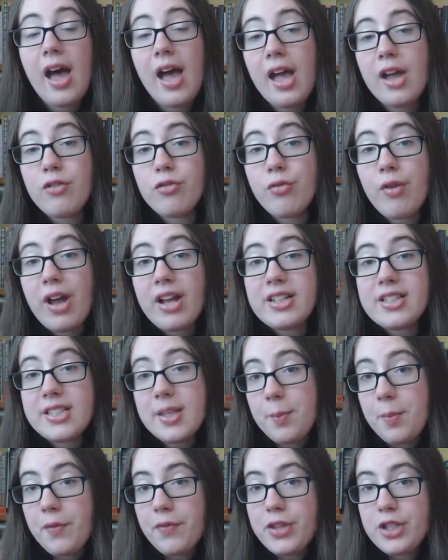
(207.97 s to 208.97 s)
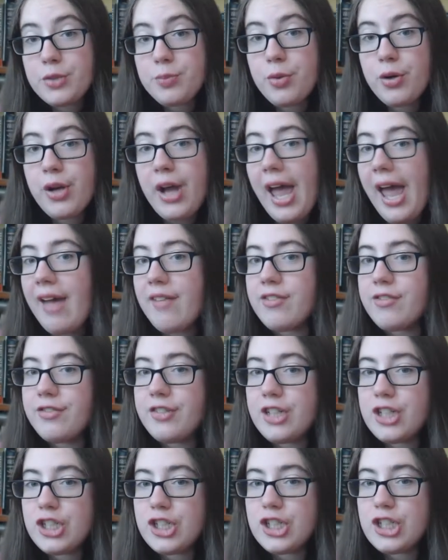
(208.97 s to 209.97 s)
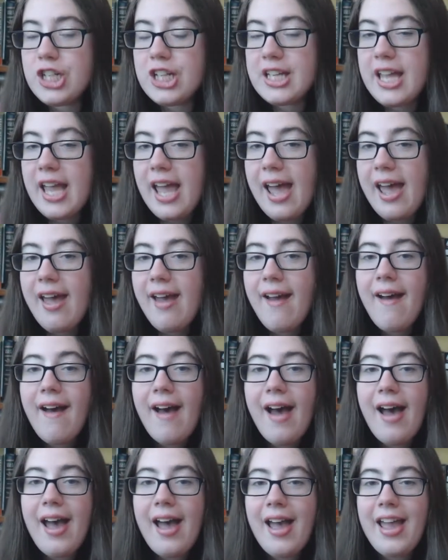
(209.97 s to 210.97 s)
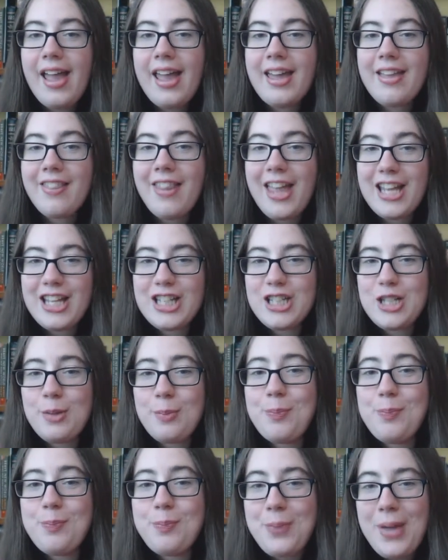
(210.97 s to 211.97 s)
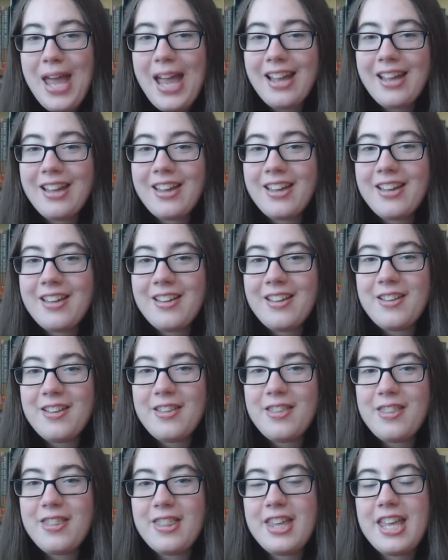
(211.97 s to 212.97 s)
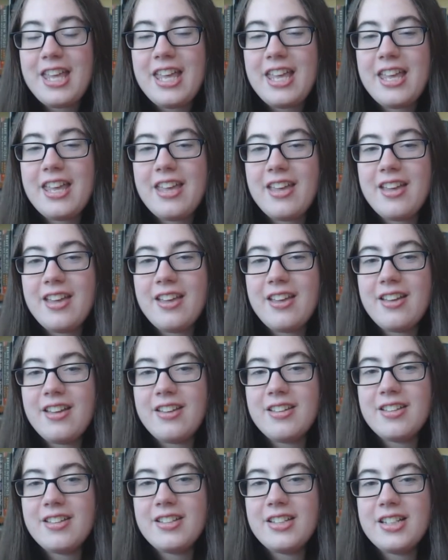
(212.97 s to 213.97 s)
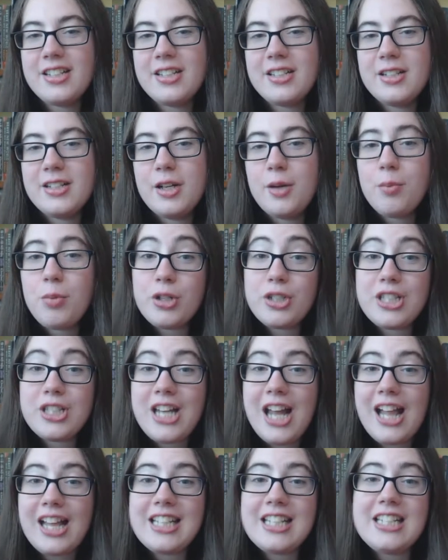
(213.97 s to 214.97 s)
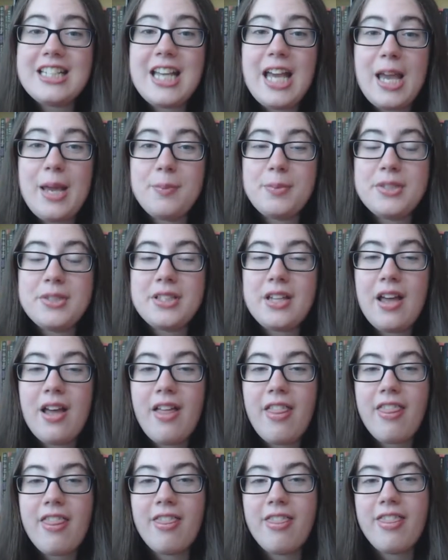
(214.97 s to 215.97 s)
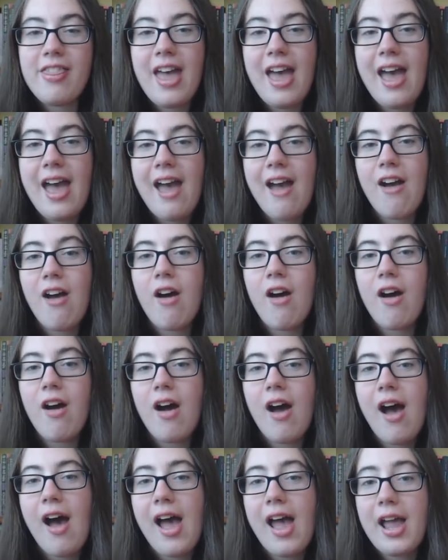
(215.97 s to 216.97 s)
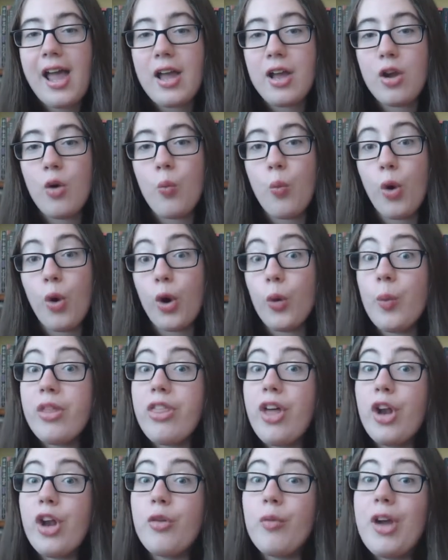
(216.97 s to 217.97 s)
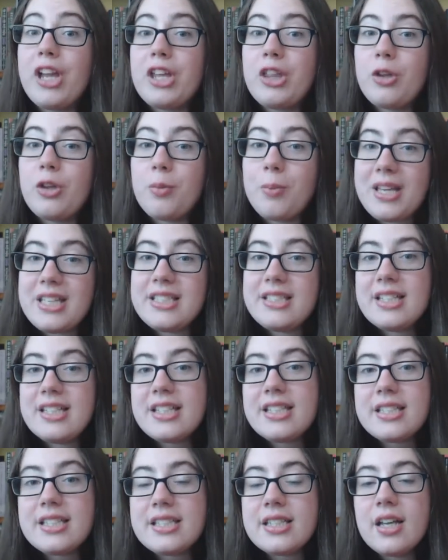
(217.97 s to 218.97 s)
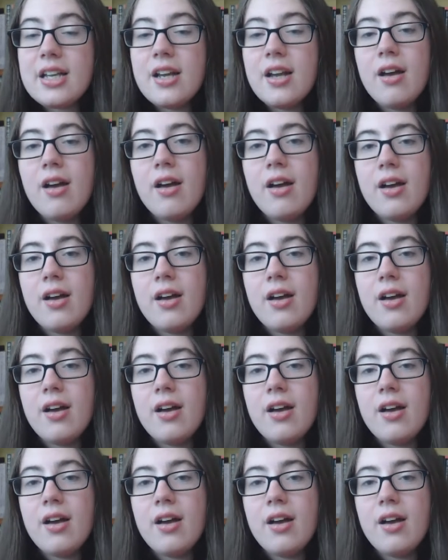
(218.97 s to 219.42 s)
I've read some of this book. I haven't finished it yet. I like to pick the personality types that I work with on a regular basis.